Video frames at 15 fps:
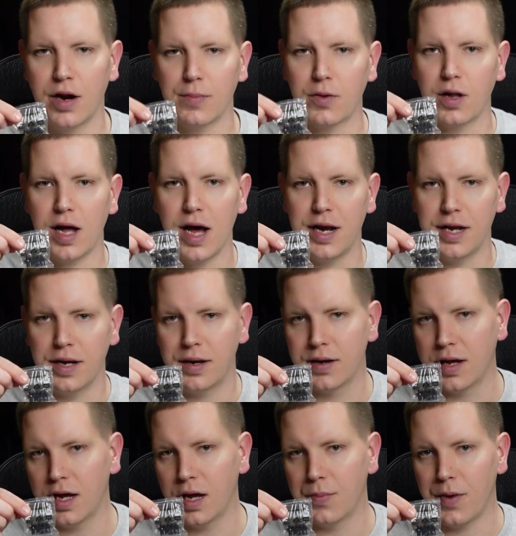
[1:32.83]
I'm glad that
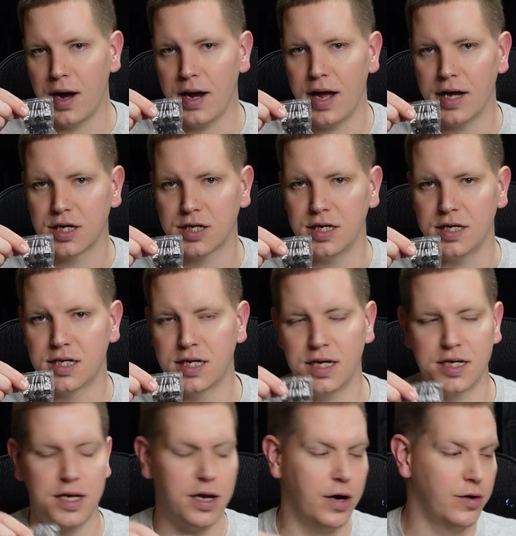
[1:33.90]
Gigabyte actually
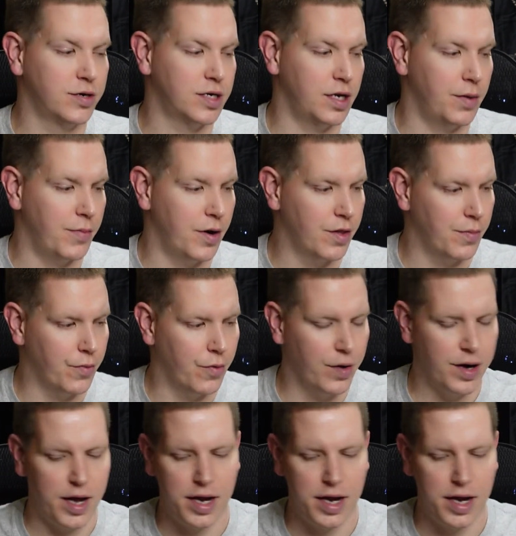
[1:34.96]
sends those in the motherboard.